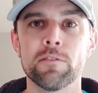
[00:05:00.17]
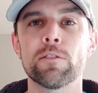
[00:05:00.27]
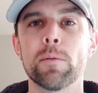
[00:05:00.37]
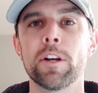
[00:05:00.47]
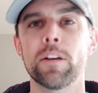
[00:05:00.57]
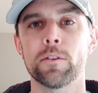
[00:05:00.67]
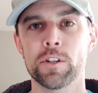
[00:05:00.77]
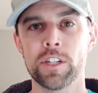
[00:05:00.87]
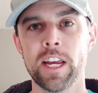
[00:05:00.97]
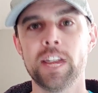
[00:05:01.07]
from another
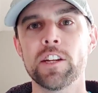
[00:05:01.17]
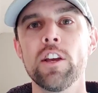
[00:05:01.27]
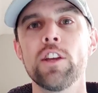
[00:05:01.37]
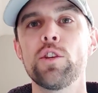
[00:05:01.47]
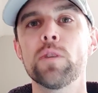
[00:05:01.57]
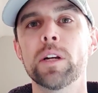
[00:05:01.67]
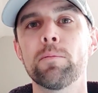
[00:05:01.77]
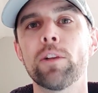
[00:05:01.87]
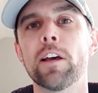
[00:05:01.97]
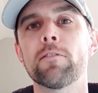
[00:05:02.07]
state, you can
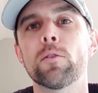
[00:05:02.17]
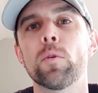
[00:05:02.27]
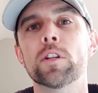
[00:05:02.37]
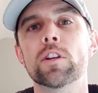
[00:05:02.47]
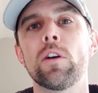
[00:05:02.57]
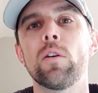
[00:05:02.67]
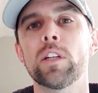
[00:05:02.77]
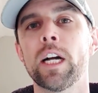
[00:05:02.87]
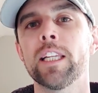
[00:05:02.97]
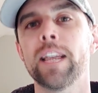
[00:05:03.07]
apply for what's called
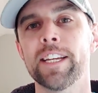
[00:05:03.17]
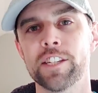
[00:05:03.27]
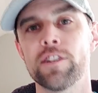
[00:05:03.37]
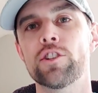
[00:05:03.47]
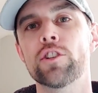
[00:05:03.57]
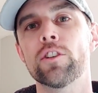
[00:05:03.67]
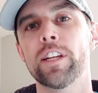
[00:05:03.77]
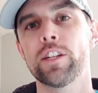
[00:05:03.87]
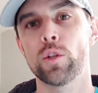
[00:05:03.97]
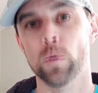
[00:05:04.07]
a licensure
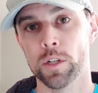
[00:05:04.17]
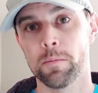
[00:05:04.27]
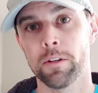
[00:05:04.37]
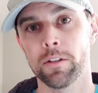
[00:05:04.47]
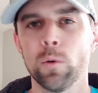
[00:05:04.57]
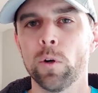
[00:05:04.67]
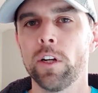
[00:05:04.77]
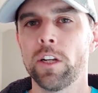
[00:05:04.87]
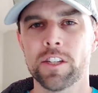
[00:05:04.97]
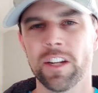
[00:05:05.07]
endorsement. Florida
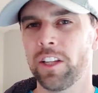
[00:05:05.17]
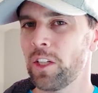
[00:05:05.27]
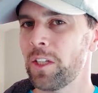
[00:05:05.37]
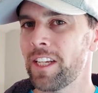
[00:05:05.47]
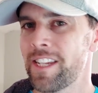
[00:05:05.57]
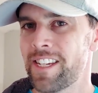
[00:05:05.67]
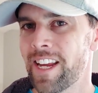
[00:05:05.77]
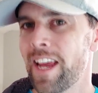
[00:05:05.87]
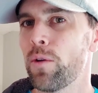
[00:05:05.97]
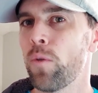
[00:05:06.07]
doesn't clearly
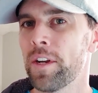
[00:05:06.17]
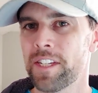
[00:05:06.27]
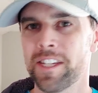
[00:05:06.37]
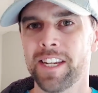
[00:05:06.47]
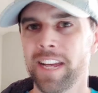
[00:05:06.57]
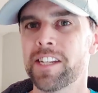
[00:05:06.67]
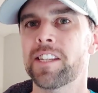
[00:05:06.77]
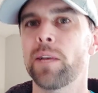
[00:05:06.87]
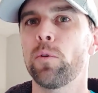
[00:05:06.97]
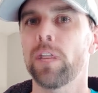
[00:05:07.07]
say what states
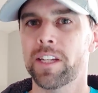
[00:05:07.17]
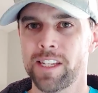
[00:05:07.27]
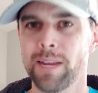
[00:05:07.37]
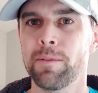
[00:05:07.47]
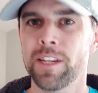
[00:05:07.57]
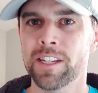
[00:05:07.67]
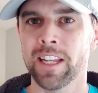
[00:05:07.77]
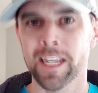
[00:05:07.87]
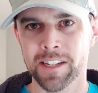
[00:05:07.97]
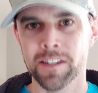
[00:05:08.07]
they will accept these
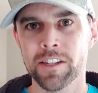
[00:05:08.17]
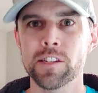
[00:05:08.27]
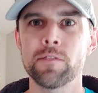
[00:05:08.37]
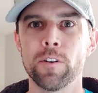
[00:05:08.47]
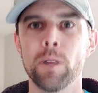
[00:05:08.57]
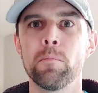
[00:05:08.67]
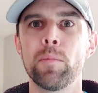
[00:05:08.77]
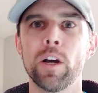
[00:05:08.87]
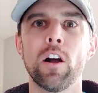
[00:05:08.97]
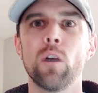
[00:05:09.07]
licenses from,
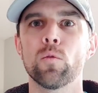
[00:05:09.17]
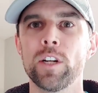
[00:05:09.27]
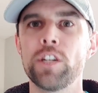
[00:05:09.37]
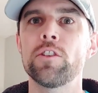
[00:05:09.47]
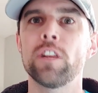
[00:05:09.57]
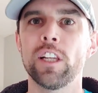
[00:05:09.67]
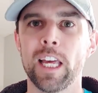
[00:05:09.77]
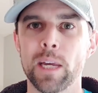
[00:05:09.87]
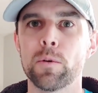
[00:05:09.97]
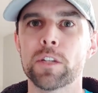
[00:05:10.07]
but I'll read you the
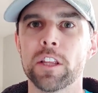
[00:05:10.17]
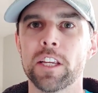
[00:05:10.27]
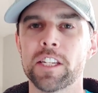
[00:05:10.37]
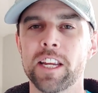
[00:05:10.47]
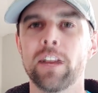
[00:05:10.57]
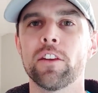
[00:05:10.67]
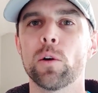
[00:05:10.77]
language that they say on their